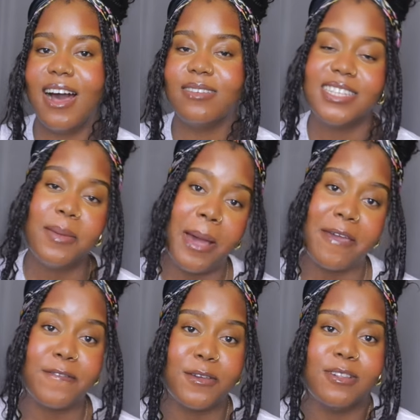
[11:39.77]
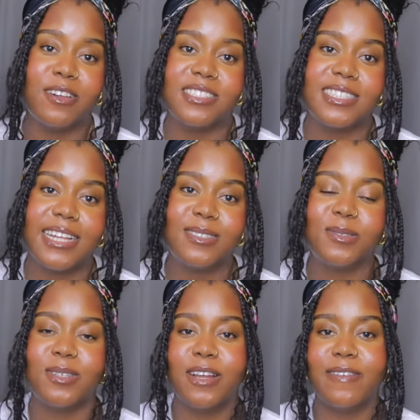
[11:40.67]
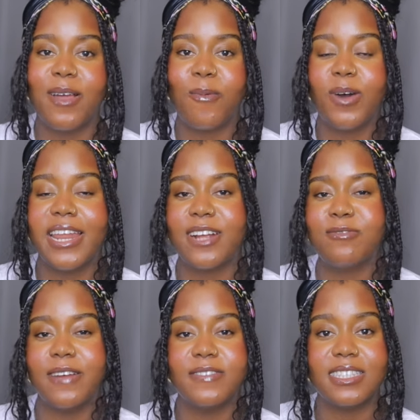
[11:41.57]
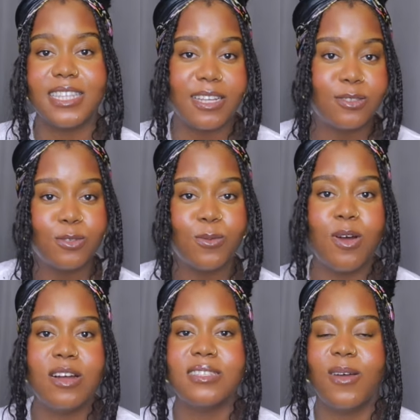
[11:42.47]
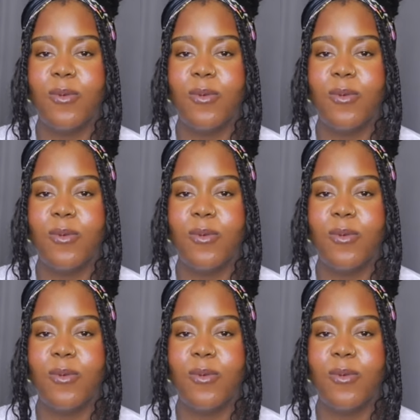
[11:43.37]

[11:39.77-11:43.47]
I'll say my field, because that's sort of like what I gravitate towards